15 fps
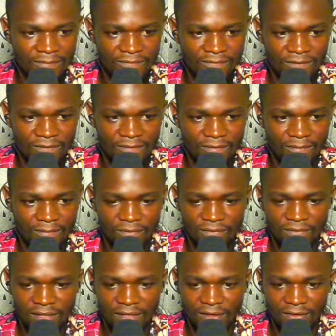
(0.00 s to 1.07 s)
Oh, if I
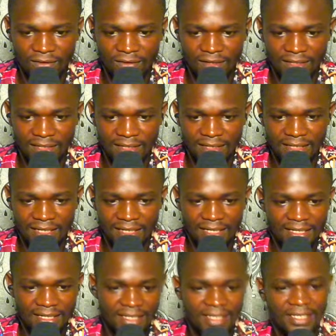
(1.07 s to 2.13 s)
call it a day.
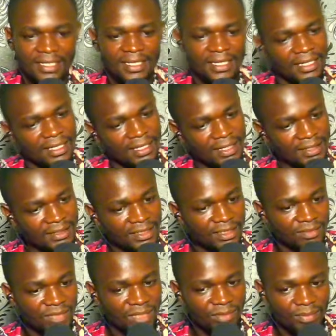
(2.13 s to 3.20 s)
Let's see, this
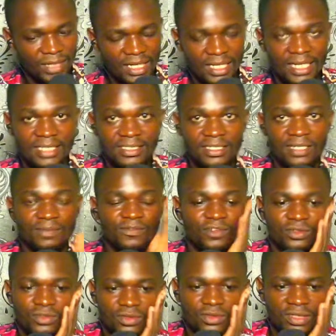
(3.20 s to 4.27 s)
might be my last game for
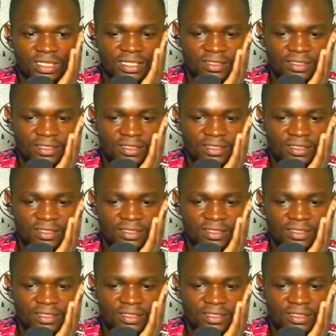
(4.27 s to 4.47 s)
today.